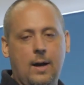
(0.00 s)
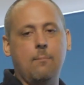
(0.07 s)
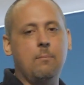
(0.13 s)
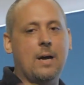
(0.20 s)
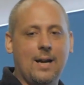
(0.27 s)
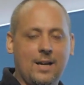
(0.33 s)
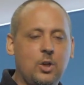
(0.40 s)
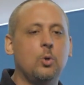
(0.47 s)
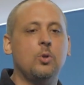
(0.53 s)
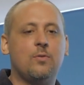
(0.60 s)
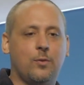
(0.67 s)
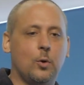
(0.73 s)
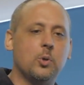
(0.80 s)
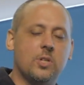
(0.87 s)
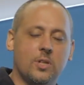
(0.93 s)
I use
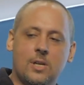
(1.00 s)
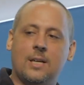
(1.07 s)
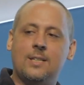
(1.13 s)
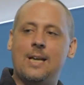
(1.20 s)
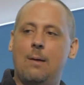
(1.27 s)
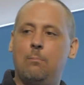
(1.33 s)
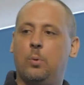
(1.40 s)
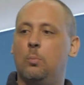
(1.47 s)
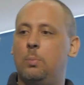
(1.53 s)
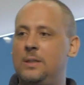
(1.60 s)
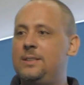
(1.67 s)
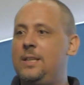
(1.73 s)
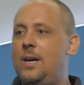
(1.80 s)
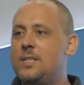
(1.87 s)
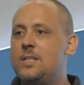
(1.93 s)
fruits as an example,
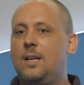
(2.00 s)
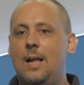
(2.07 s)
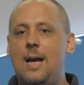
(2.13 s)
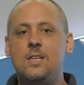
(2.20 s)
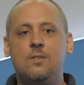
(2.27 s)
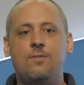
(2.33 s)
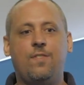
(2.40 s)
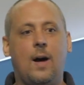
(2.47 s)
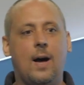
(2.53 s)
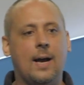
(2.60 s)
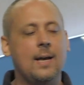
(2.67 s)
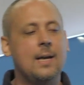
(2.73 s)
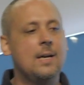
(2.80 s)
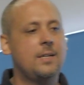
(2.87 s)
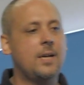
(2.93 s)
but does
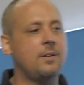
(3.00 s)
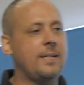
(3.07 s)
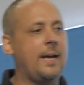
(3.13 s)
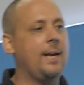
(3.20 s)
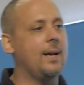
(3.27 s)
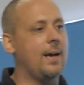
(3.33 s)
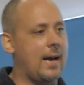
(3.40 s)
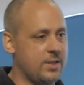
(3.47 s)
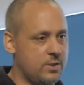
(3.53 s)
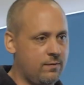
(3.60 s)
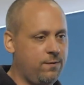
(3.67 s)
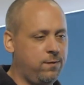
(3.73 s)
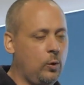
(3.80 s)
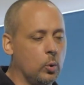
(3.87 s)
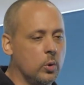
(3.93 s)
classify their data as
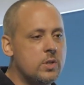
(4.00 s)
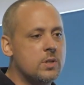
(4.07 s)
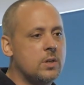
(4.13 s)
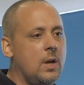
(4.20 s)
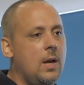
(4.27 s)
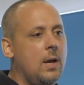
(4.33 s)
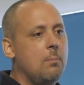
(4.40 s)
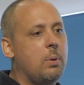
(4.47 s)
fruits,